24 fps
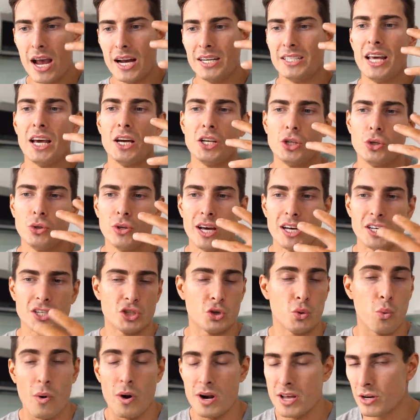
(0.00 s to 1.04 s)
It takes you like
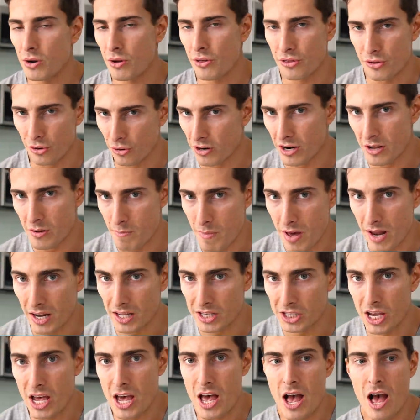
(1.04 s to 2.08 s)
20 or 30
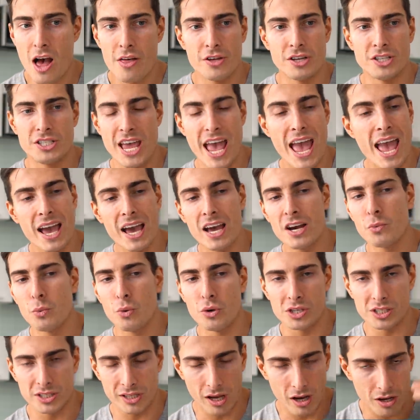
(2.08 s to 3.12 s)
minutes. The tan
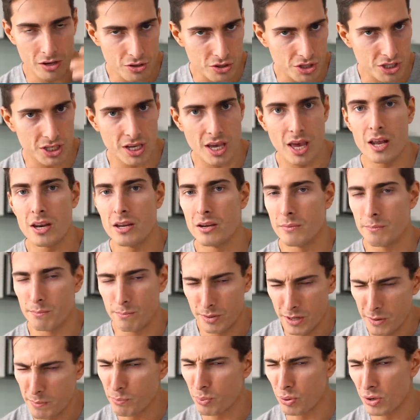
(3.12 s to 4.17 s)
will stay on your skin and
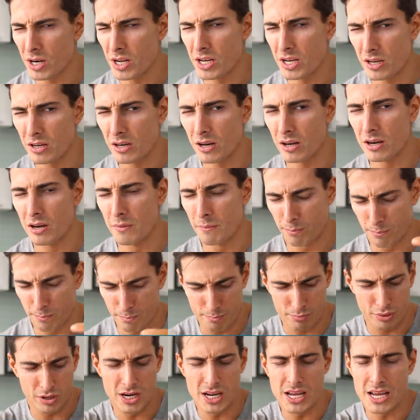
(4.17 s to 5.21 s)
be pretty good and
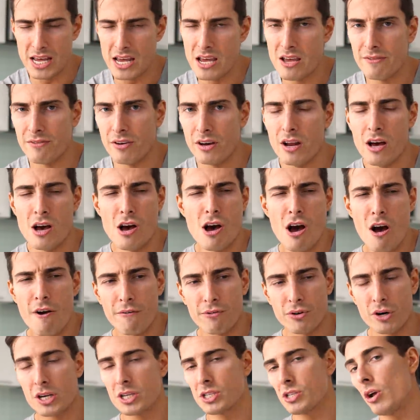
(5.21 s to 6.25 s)
pretty even
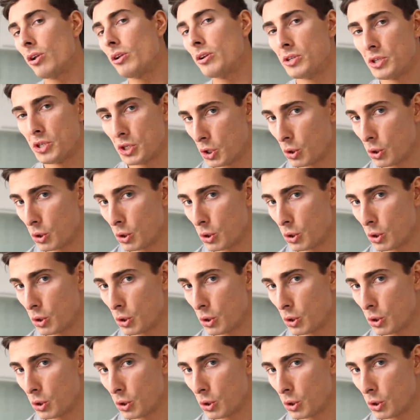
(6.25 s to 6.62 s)
for a solid